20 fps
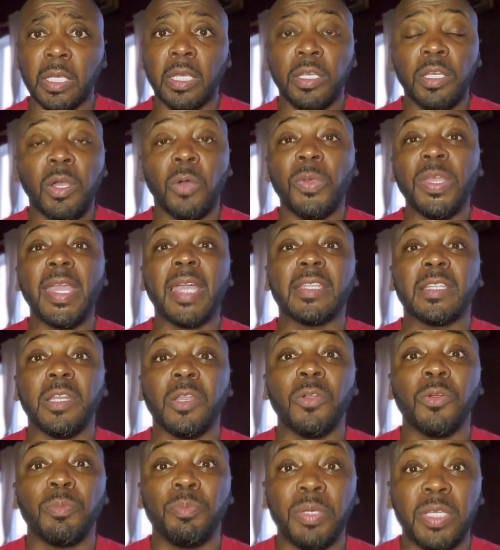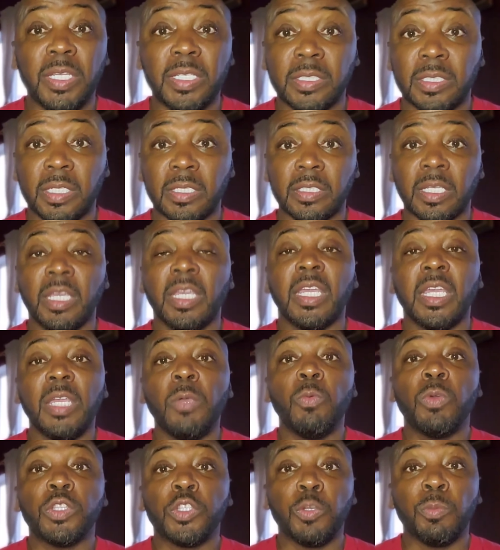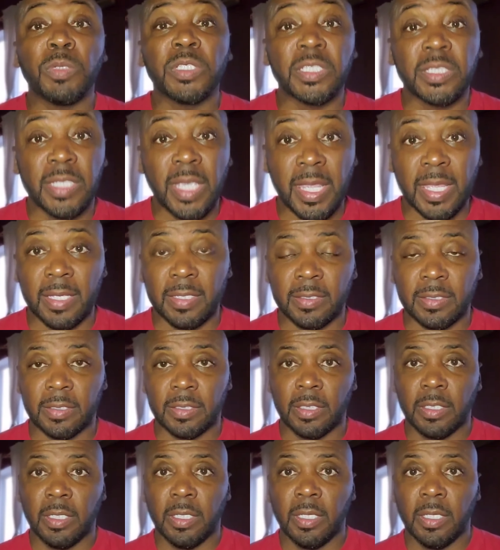No, he had to learn business. He went through mistakes.